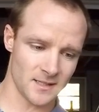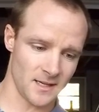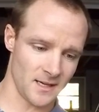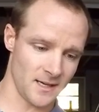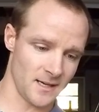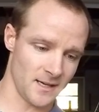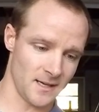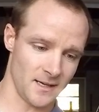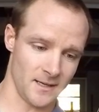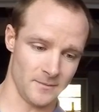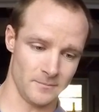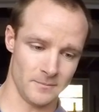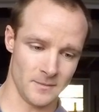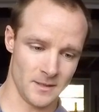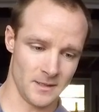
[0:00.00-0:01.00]

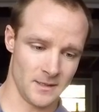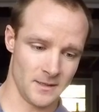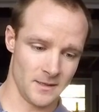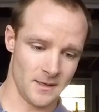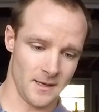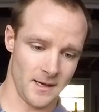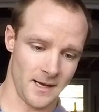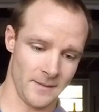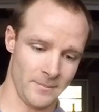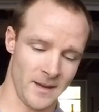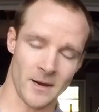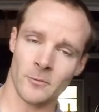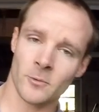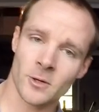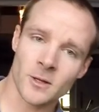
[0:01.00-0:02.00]
I'm
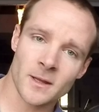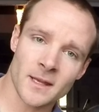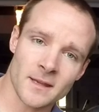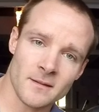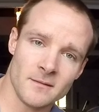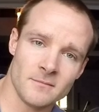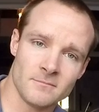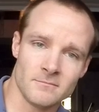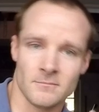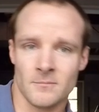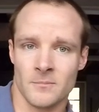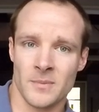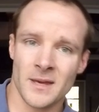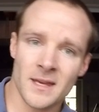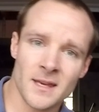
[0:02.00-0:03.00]
not really
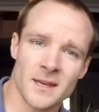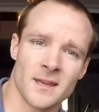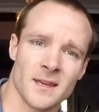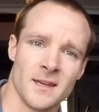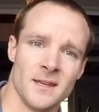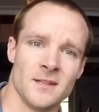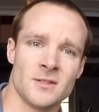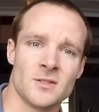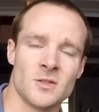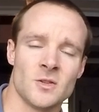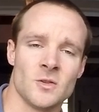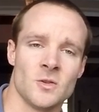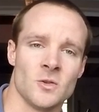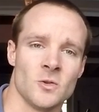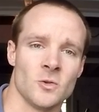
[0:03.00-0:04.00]
big
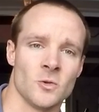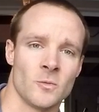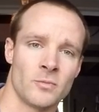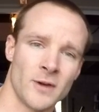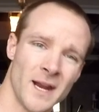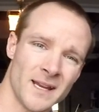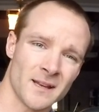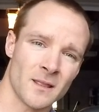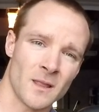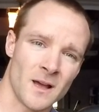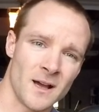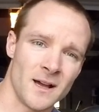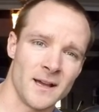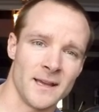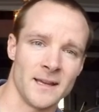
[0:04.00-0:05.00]
into braided
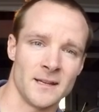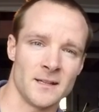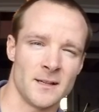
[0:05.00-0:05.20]
line.